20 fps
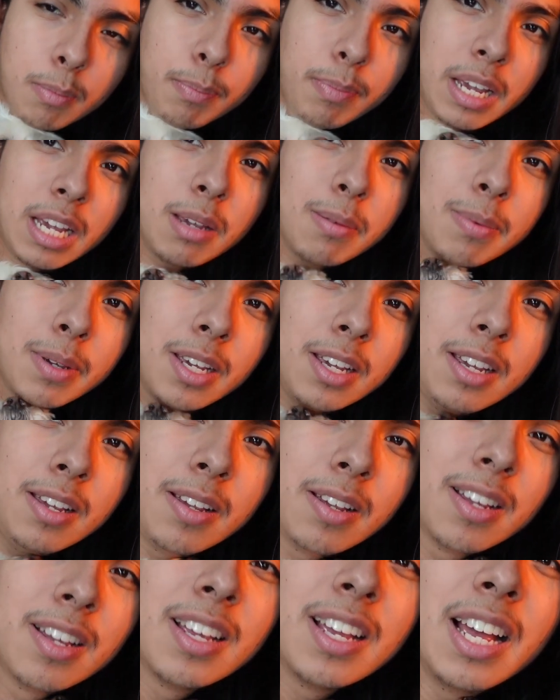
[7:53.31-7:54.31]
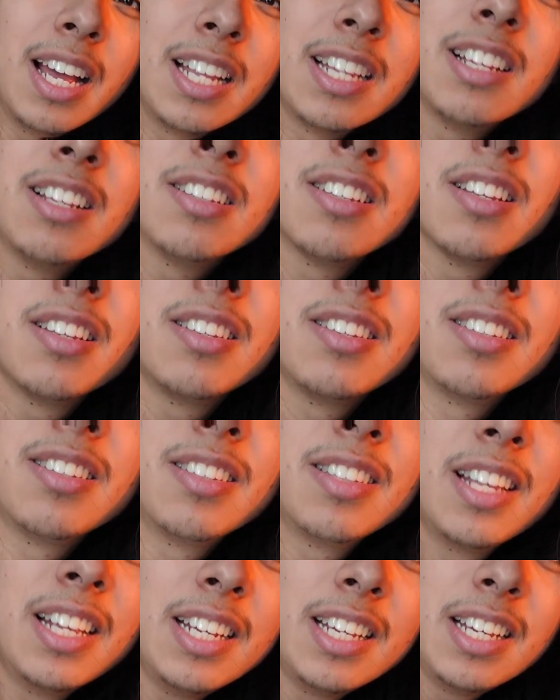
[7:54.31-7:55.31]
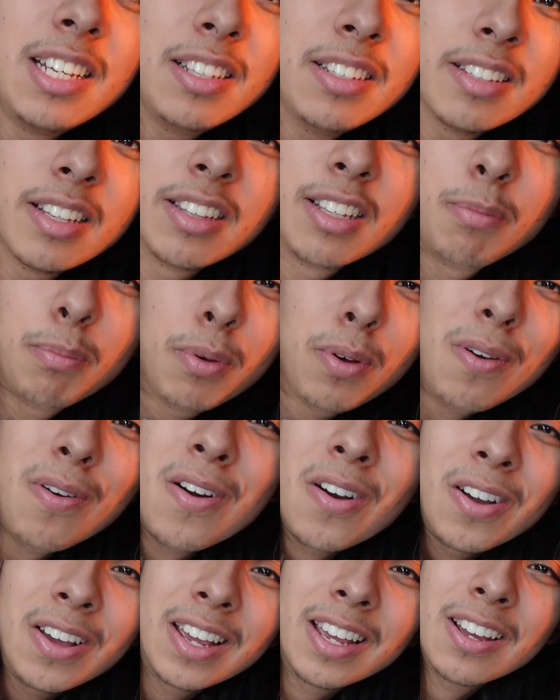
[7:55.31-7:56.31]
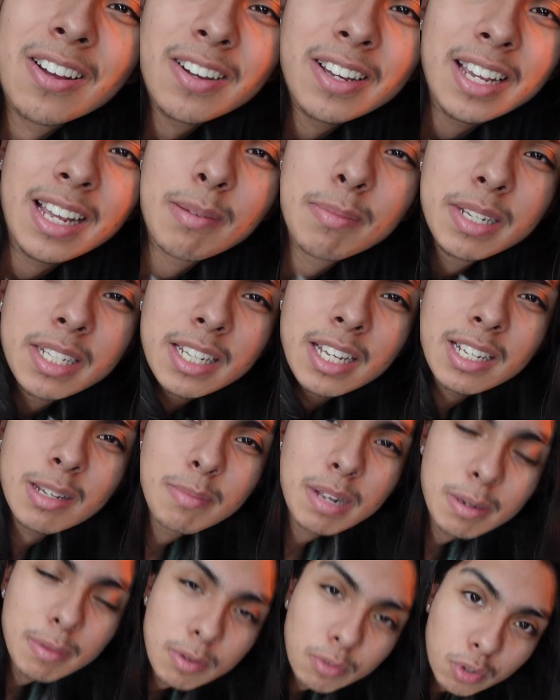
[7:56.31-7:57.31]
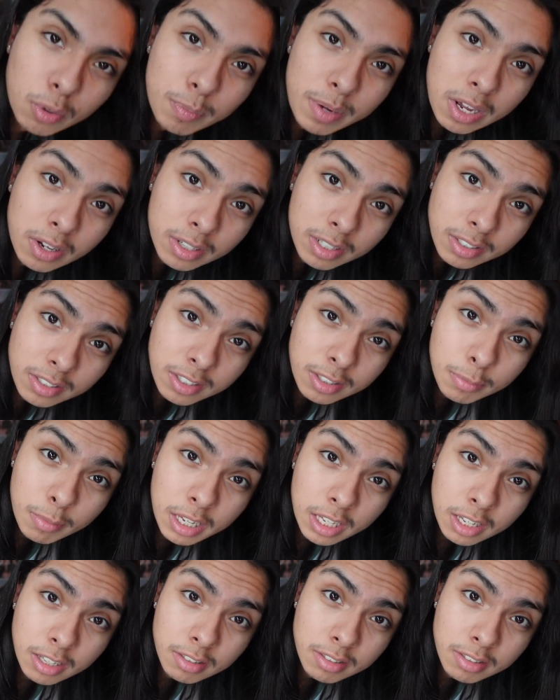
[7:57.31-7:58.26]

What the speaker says: baby, and he's a stinky, silly boy. Okay, I'm gonna kick him out of my room now because he's making